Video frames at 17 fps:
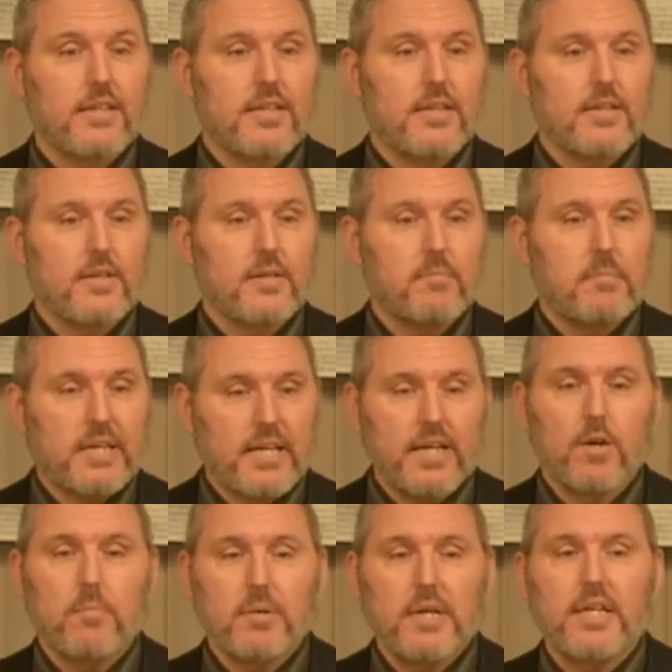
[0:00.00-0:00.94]
Being
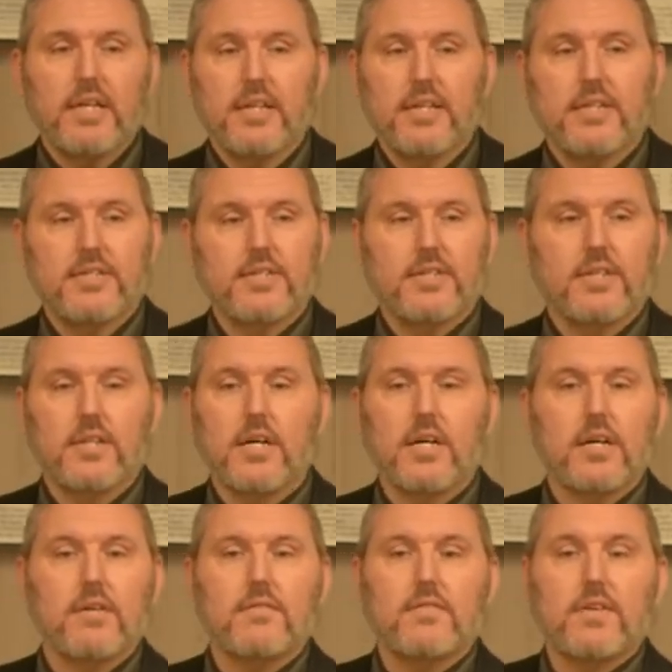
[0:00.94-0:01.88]
obedient is to
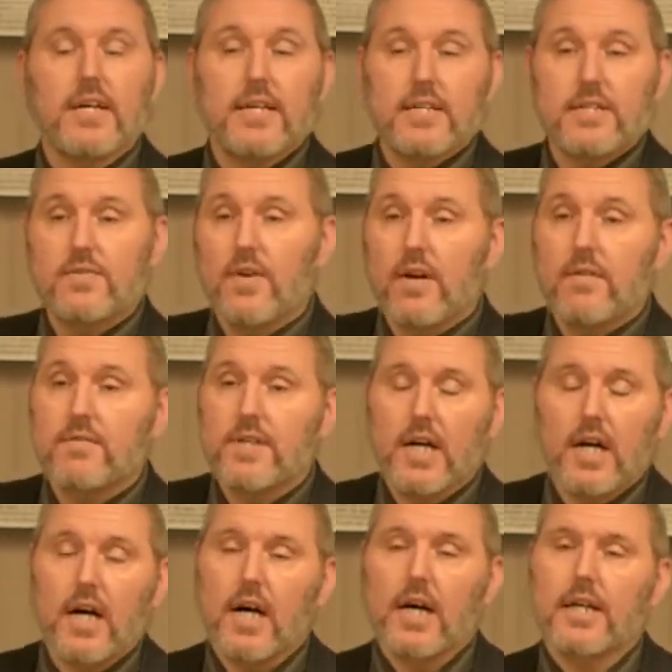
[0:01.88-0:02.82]
love, and it's of
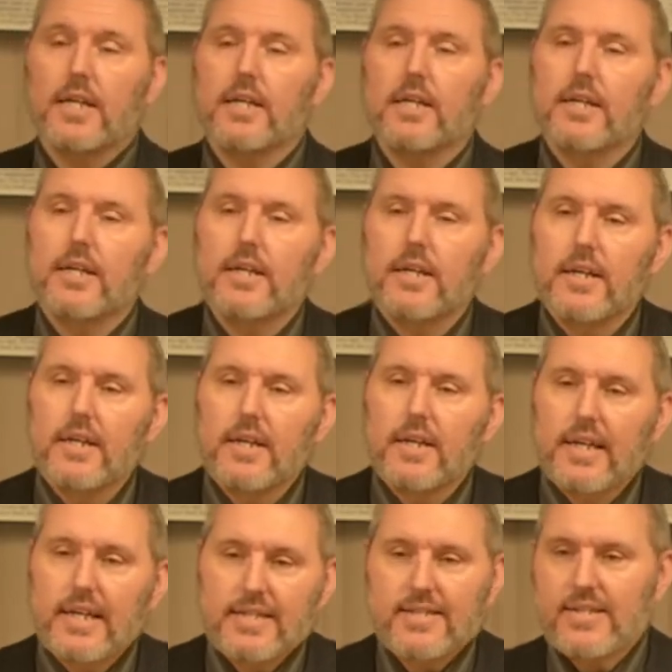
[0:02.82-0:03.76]
God.
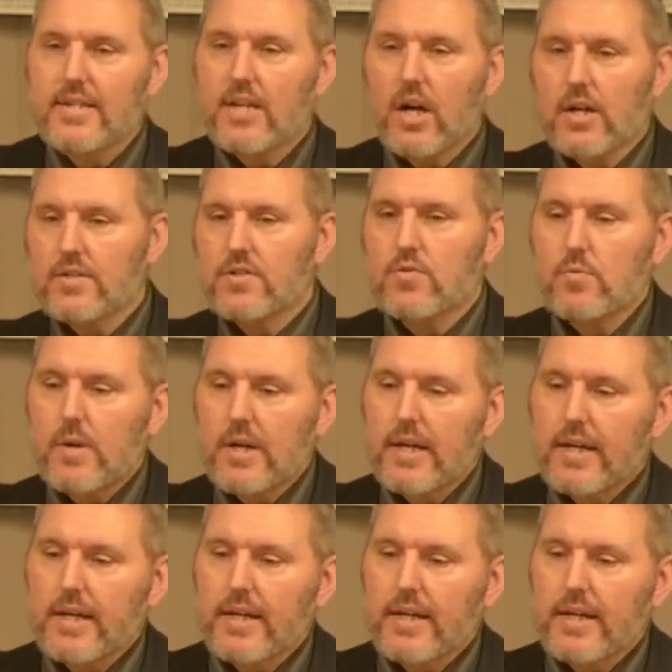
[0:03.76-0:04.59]
It's God's way.